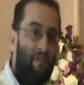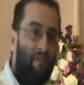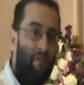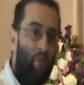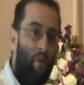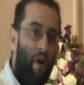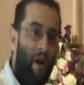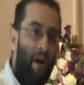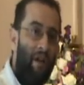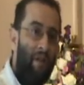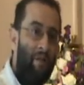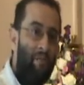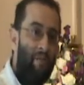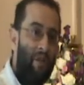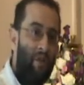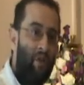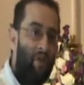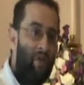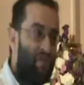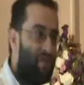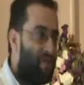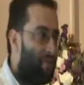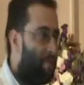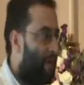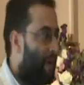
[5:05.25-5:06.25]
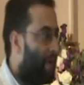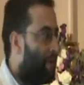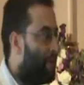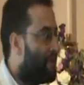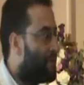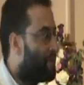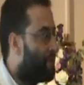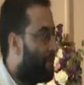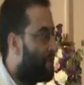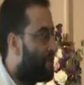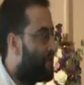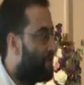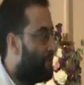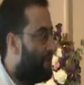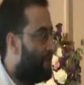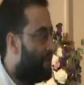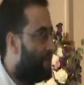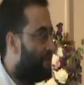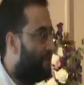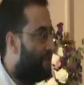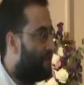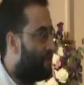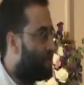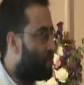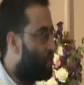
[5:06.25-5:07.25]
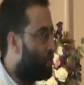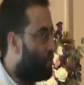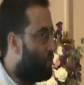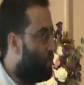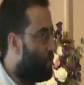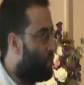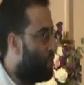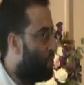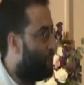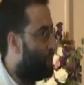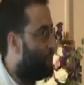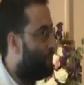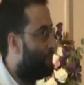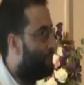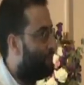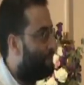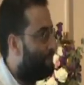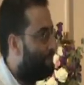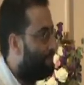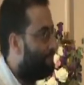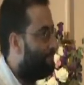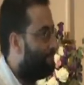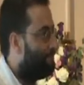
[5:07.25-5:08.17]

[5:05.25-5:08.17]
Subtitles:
Why? Because my responsibility is to you.